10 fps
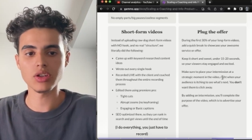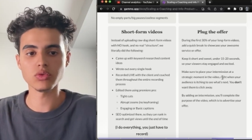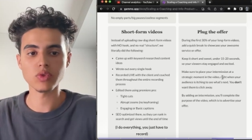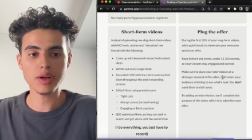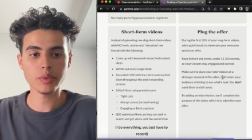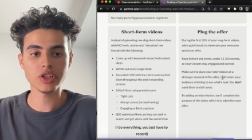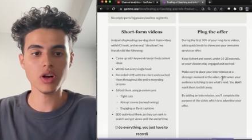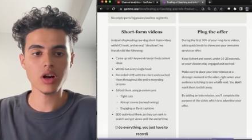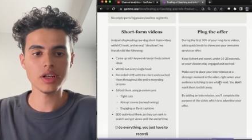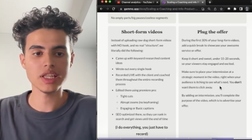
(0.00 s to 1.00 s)
right when
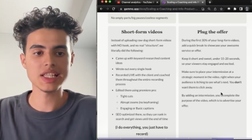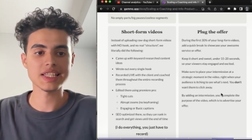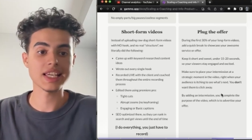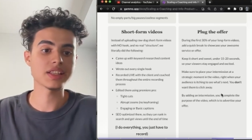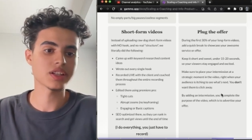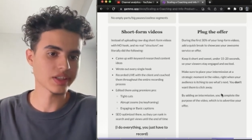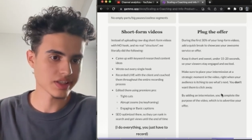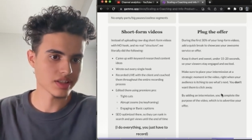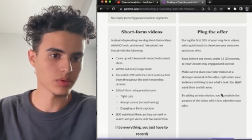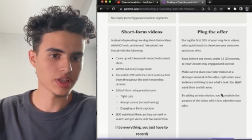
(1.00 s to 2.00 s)
your audience is itching to
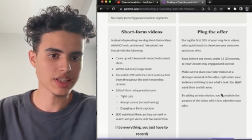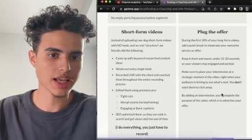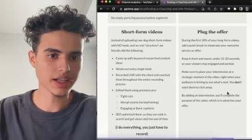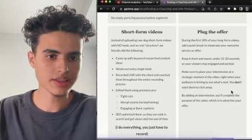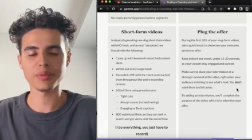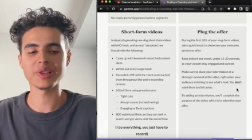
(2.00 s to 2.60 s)
see what's next,